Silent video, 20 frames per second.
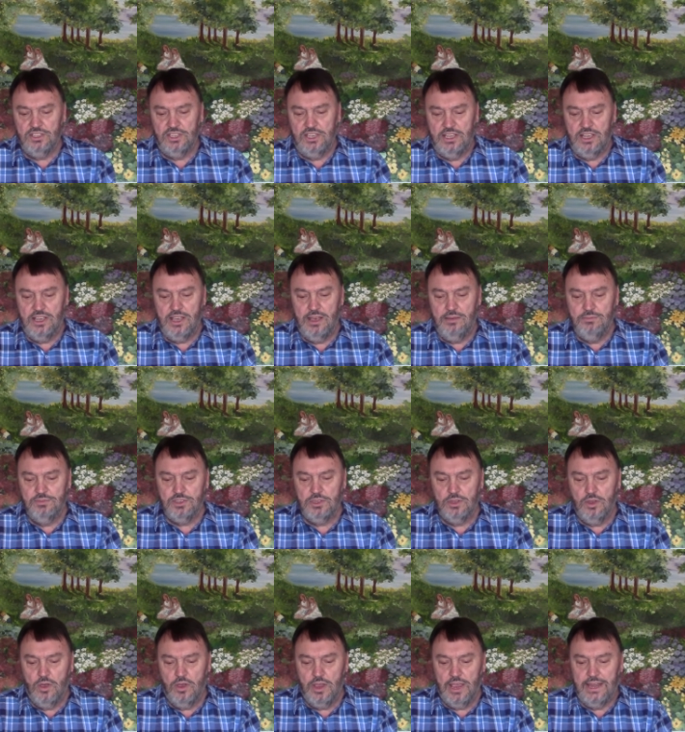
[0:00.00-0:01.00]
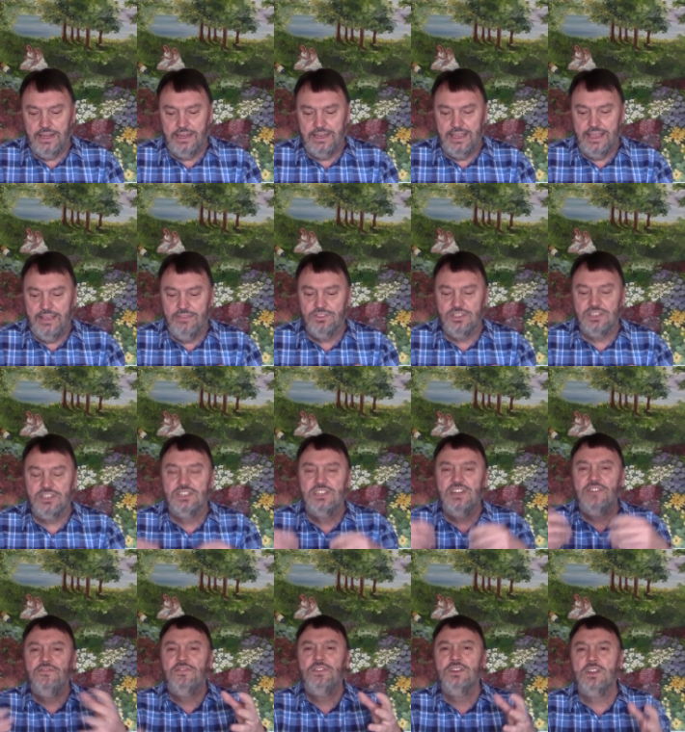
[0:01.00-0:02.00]
he comes along and he gives a
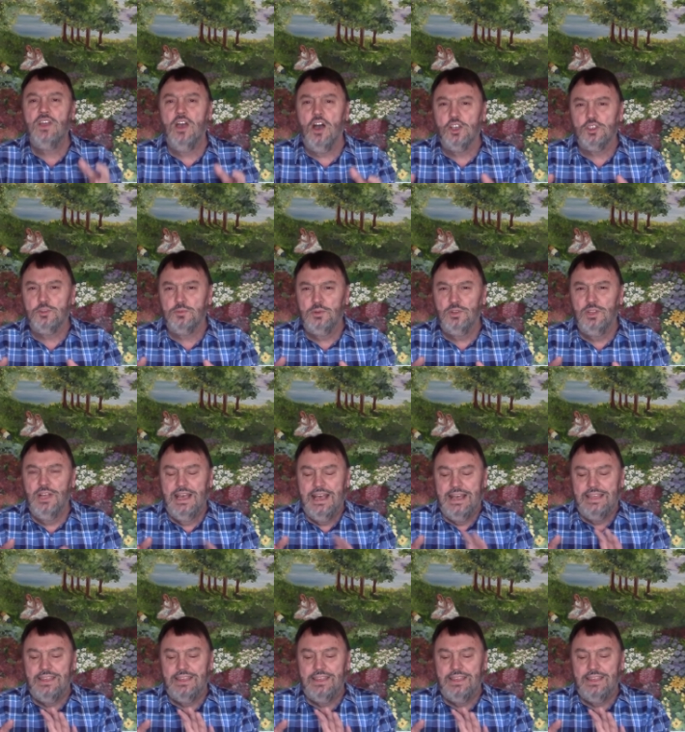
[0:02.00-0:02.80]
different gospel